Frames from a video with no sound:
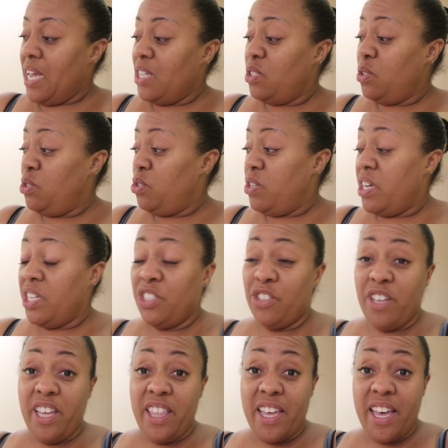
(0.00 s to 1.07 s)
I told you
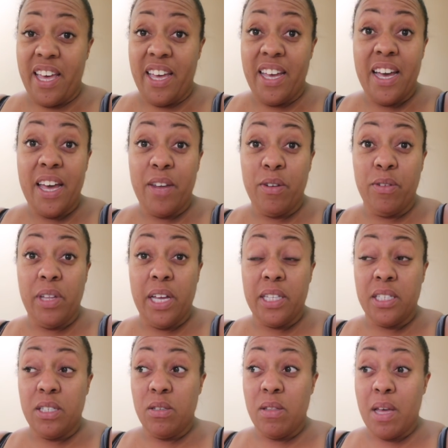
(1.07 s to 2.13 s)
yesterday that I don't
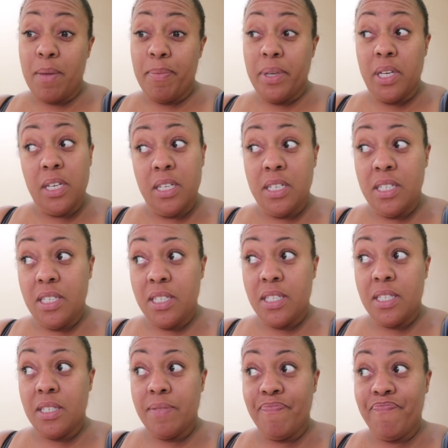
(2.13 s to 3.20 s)
like to do that because
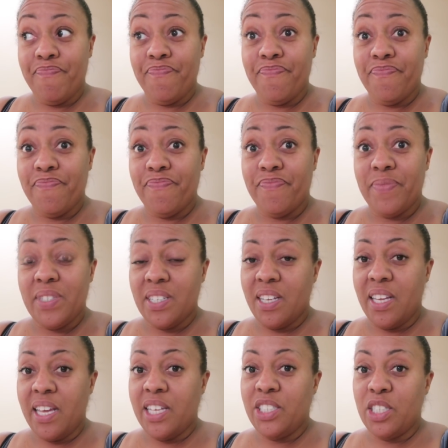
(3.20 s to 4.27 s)
it's
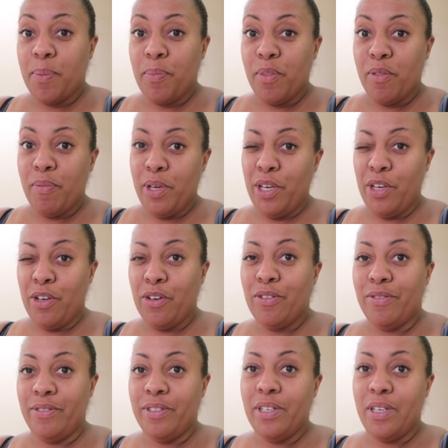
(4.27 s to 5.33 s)
gonna catch up with me, you
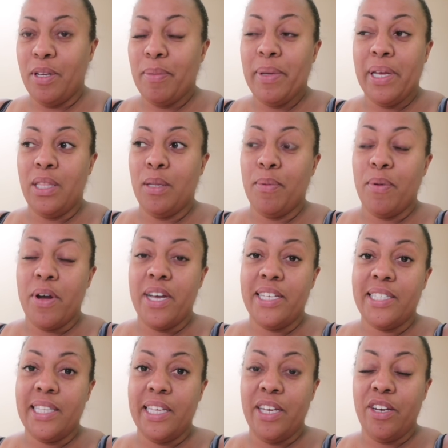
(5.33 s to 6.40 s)
know? You end up paying the
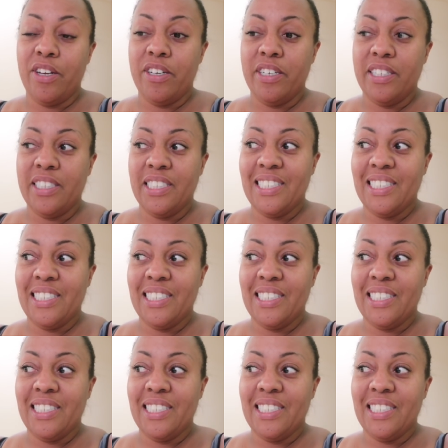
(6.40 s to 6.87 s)
price later.